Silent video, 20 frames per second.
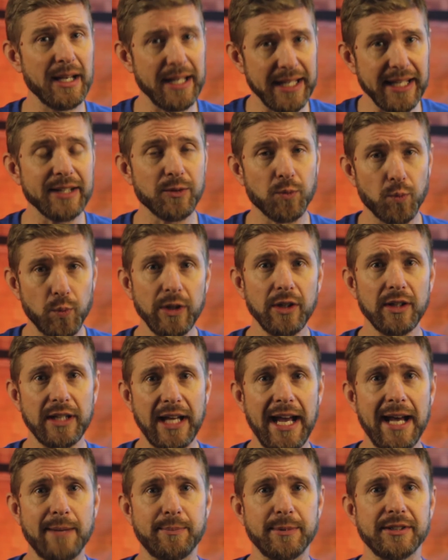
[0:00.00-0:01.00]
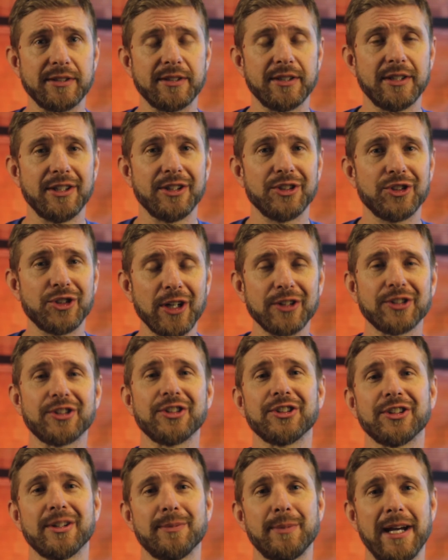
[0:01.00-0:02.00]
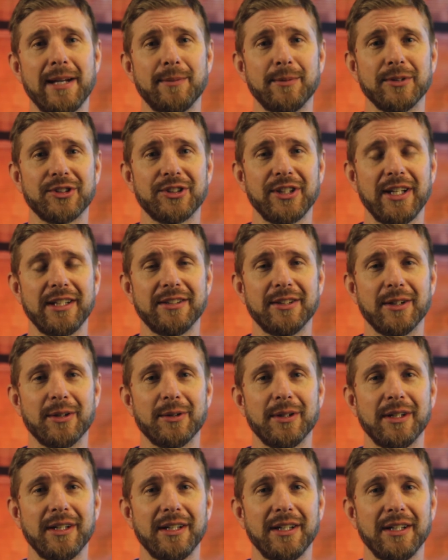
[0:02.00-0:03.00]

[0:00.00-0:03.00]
It will happen, just as the Bible said, though.